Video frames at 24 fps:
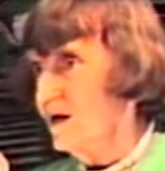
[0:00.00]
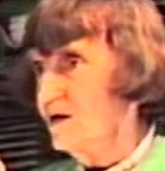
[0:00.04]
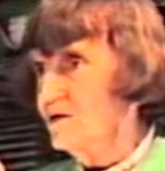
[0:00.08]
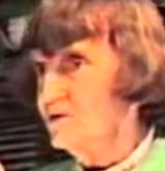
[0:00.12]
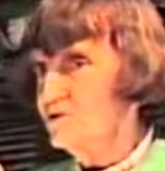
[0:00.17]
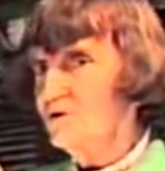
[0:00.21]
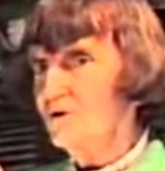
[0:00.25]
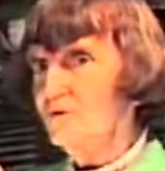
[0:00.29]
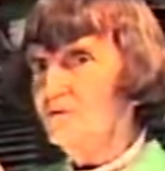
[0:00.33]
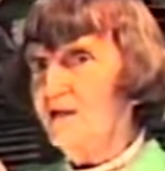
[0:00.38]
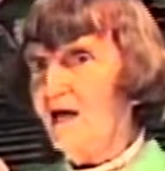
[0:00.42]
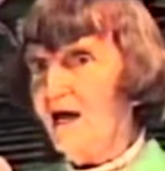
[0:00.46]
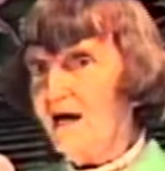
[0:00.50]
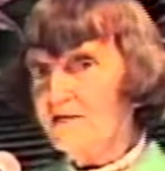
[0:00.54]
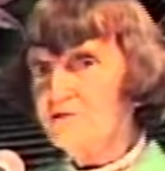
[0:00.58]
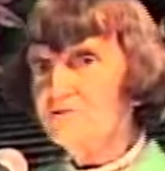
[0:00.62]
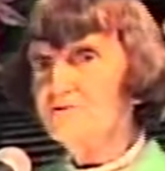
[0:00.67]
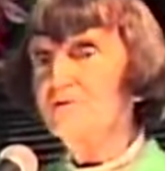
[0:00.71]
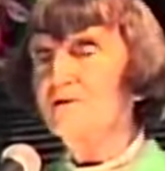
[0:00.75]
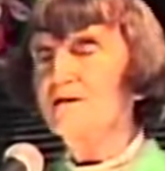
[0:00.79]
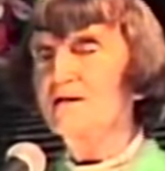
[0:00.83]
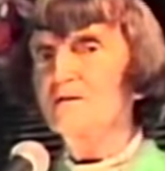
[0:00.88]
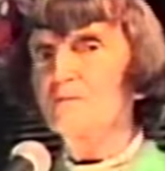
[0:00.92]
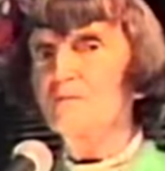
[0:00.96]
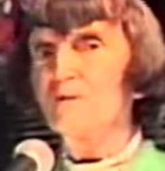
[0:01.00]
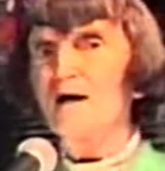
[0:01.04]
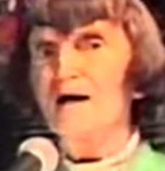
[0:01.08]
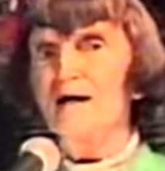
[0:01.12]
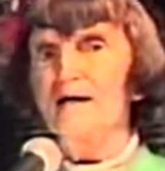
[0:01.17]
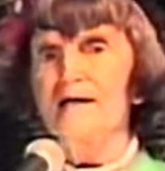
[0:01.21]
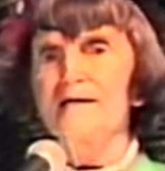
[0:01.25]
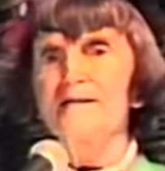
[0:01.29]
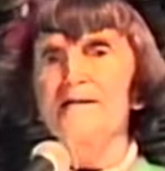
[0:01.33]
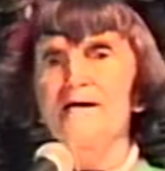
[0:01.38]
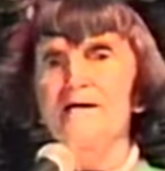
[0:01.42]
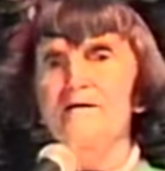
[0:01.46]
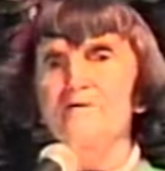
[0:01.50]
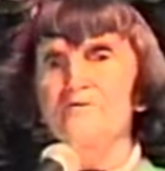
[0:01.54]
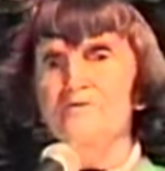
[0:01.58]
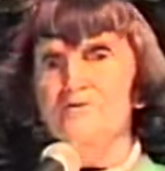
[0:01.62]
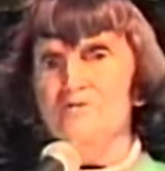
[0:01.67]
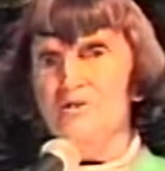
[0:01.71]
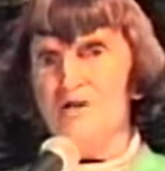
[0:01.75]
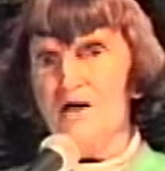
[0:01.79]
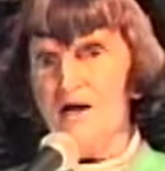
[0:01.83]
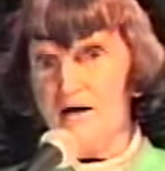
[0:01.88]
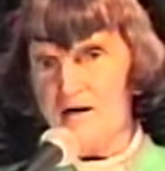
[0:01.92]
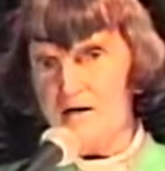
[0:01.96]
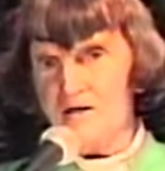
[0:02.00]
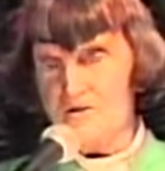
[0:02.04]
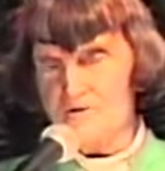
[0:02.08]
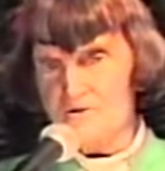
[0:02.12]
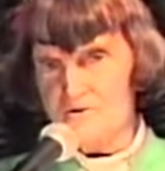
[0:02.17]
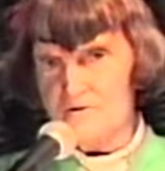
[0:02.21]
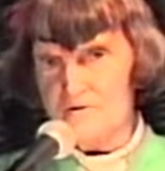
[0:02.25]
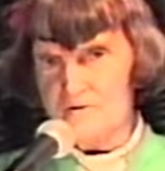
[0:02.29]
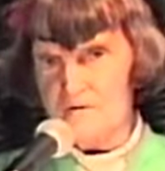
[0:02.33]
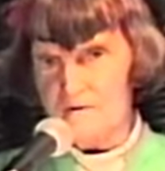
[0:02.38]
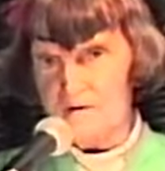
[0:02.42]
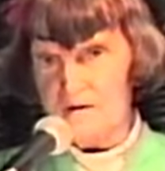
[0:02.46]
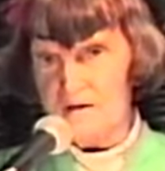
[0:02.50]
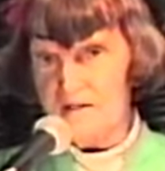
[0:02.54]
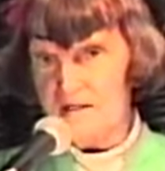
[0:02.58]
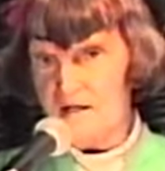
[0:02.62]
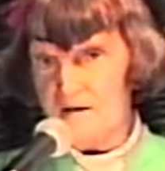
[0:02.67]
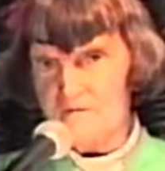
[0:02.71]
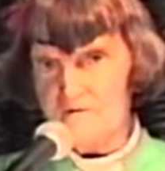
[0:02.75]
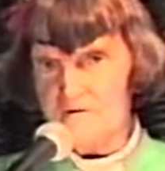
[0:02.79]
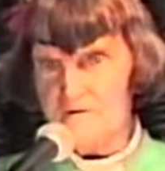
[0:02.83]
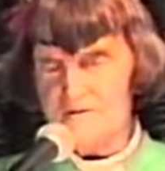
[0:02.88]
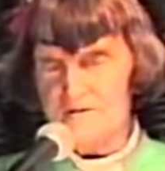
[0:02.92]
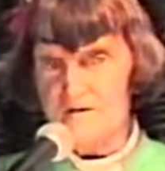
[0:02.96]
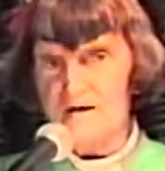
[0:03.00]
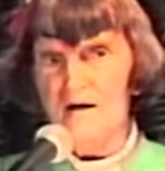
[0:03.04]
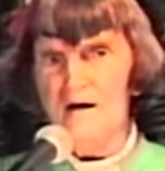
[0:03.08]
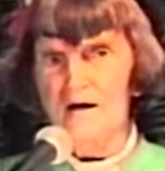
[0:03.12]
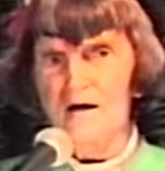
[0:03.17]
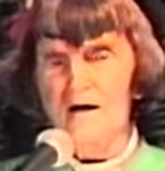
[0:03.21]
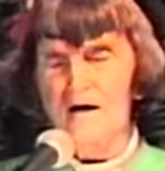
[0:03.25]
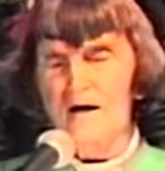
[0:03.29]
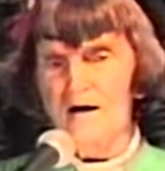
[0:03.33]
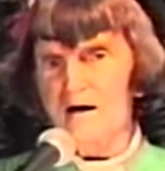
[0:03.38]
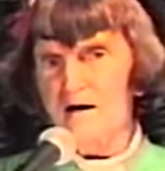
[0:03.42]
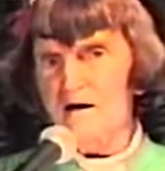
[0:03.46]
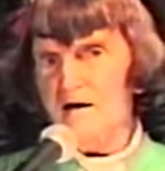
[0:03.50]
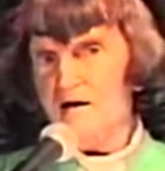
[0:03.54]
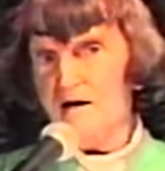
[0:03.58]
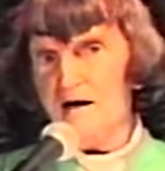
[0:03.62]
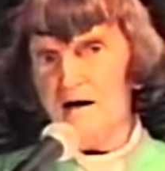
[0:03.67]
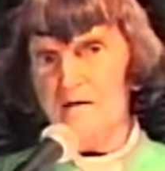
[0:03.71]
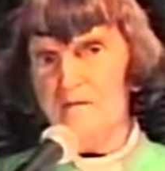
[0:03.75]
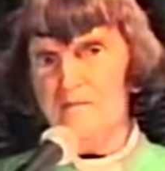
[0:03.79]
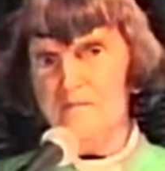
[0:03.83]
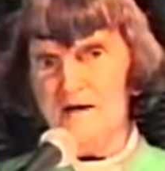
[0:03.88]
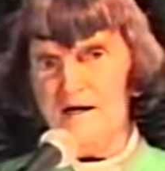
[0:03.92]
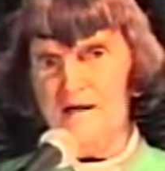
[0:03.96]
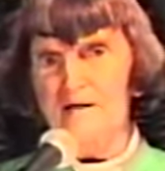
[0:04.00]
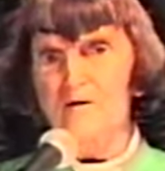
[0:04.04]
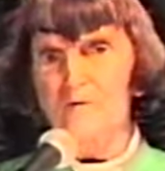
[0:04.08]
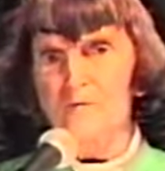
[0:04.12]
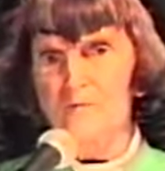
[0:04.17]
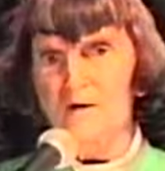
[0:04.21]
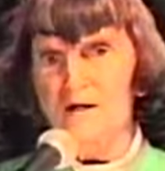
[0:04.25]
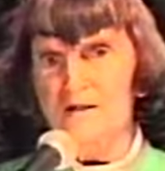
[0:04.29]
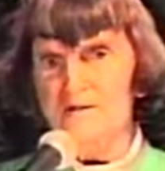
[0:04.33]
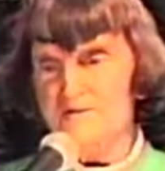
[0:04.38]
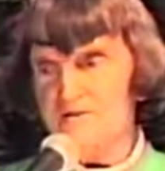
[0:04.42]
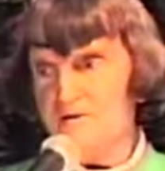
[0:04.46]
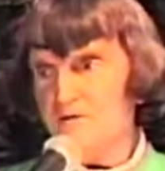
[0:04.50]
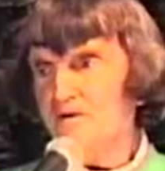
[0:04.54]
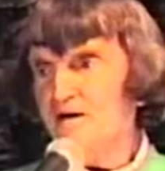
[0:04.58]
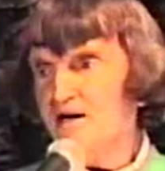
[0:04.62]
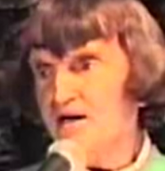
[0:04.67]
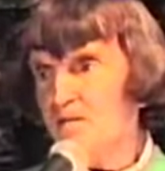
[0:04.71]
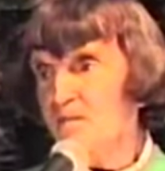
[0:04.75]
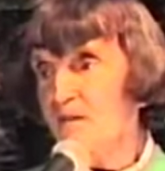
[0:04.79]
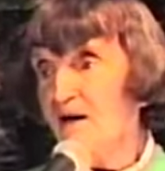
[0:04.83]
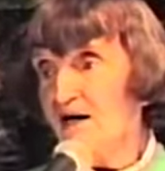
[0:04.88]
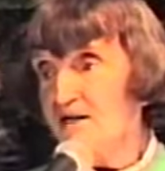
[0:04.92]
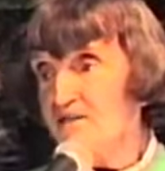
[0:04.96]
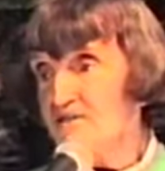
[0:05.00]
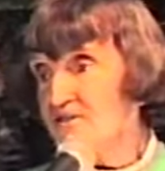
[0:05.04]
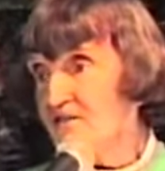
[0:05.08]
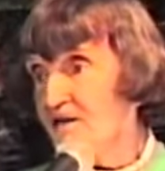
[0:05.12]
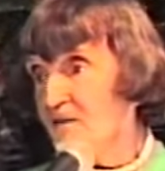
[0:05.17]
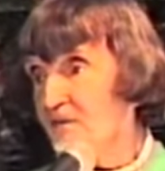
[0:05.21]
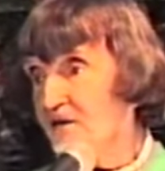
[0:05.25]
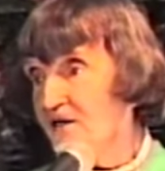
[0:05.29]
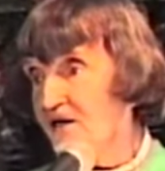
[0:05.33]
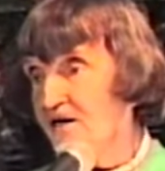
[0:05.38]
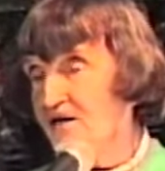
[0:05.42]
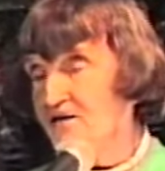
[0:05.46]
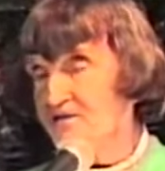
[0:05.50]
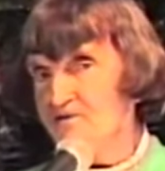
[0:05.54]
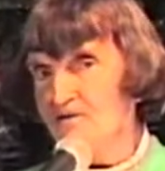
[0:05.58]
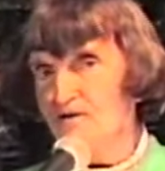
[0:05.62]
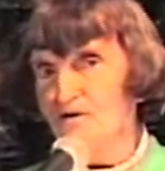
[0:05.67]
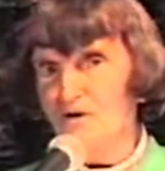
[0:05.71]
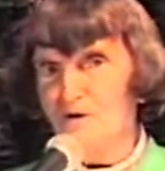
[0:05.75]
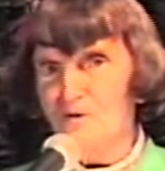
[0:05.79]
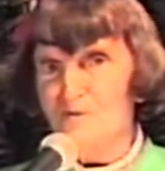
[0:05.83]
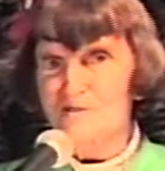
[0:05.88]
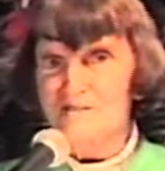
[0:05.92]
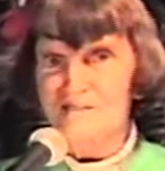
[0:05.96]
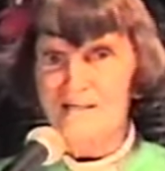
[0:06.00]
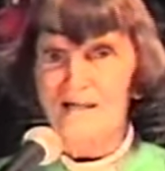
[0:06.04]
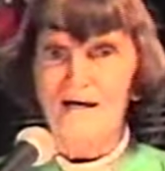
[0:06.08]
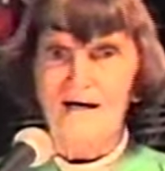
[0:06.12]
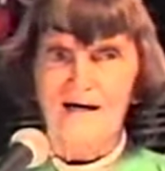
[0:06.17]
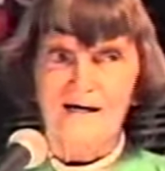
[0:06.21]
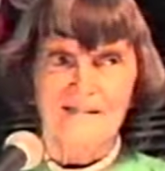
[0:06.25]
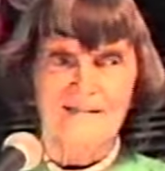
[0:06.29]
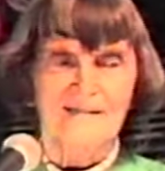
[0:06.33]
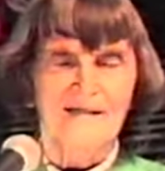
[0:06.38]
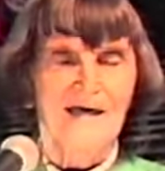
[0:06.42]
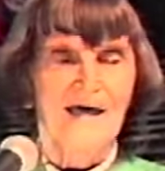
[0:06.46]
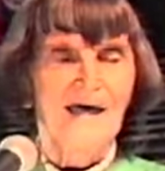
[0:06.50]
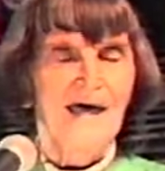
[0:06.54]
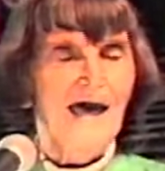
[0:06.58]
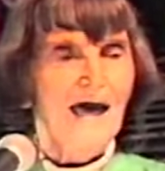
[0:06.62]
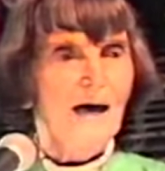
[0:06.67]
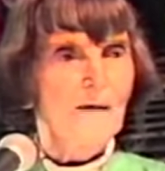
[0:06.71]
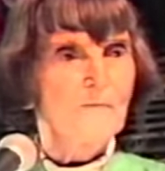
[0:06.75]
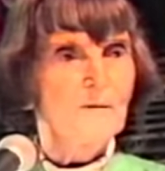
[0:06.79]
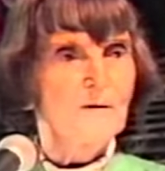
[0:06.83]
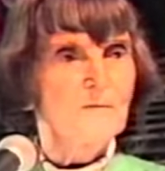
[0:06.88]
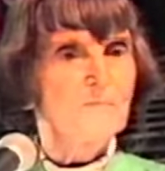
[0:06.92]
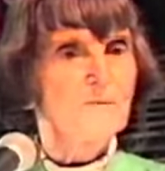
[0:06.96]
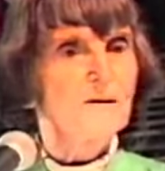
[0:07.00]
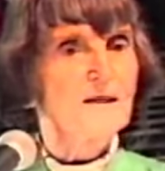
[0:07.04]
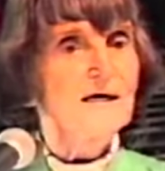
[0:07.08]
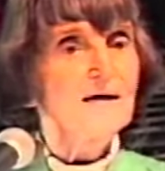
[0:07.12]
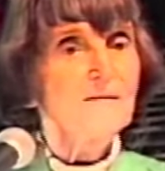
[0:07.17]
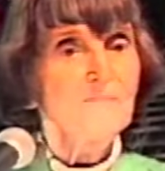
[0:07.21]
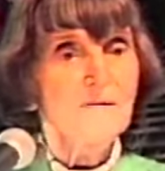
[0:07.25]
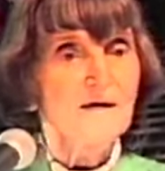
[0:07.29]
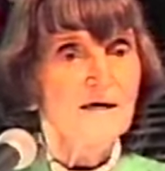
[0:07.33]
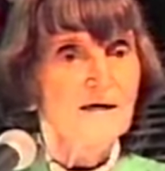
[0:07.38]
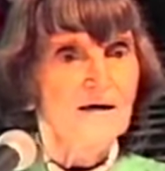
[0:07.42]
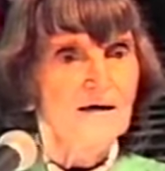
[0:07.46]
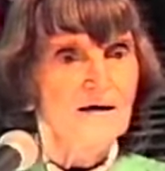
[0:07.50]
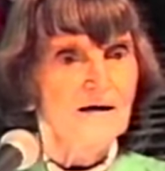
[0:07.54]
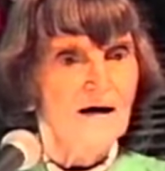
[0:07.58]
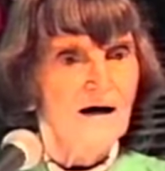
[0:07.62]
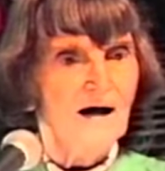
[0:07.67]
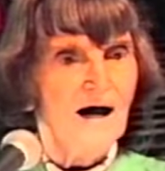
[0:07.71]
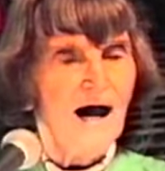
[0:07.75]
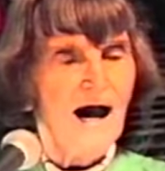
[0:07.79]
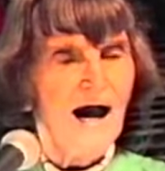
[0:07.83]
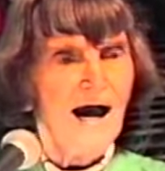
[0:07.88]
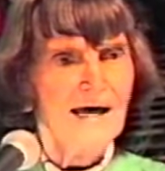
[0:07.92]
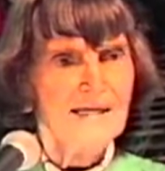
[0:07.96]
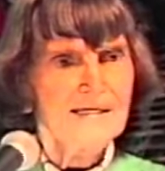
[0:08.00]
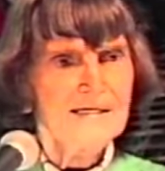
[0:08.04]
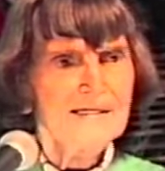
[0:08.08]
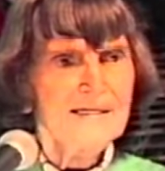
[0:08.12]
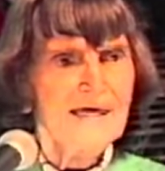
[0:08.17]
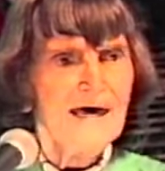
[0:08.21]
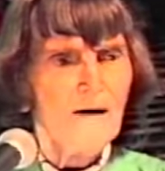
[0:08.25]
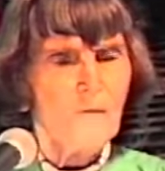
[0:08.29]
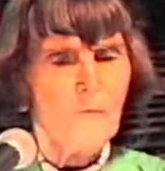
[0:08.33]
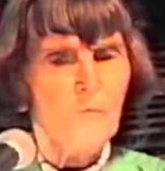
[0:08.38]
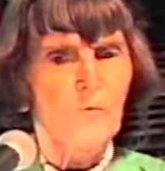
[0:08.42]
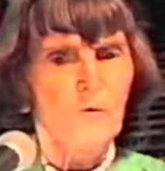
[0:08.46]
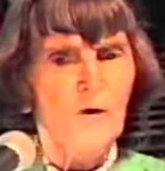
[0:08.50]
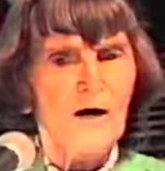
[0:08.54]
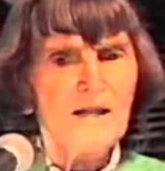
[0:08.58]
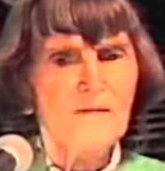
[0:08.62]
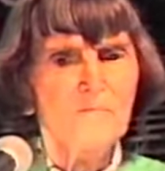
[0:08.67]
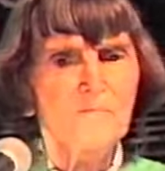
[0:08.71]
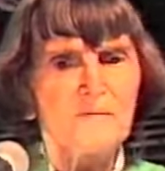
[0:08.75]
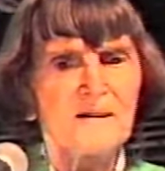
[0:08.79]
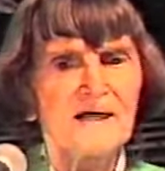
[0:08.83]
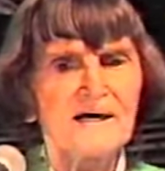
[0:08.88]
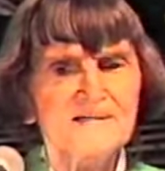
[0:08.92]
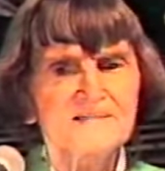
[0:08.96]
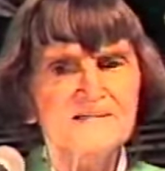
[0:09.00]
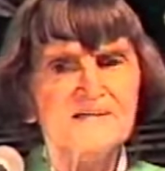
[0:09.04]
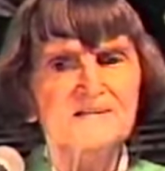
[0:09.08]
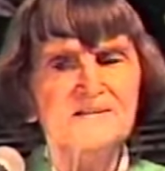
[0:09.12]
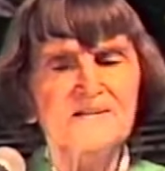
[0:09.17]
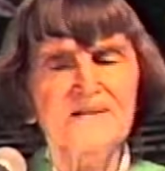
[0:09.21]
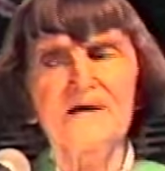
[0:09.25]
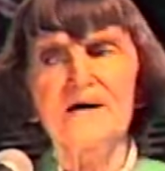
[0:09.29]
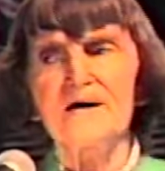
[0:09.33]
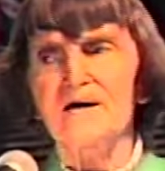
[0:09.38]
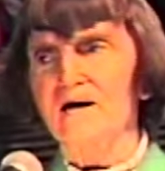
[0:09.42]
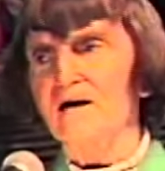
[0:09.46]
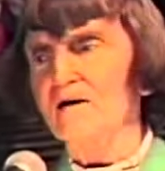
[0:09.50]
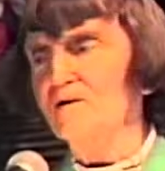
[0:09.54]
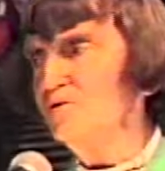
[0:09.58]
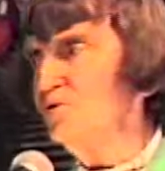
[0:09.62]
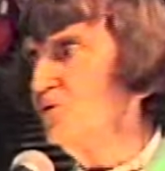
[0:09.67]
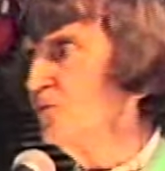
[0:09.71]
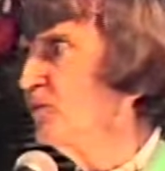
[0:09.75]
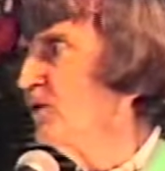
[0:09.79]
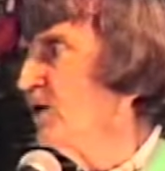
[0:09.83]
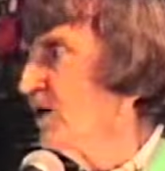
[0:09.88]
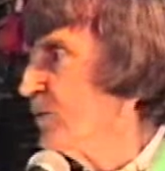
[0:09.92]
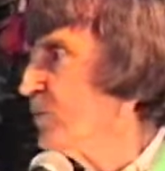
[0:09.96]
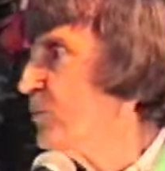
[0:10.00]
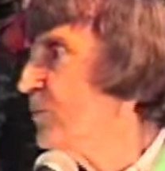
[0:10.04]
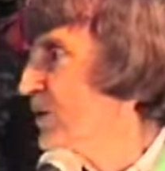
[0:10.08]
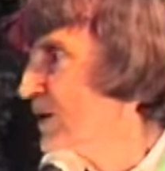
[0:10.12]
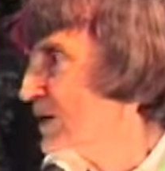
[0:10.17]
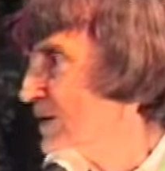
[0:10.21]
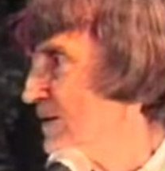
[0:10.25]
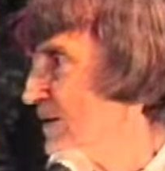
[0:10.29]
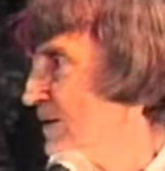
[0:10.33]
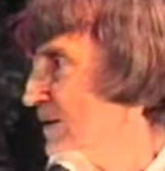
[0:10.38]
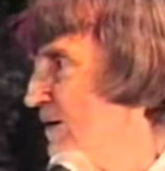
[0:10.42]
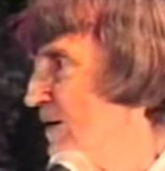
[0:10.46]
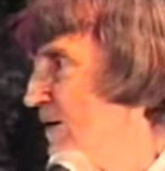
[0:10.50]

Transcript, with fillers: So naturally, why I needed change, and that was, I'm 81, so you can imagine how many years ago was that. But believe me, I didn't have one blessed thing to work with,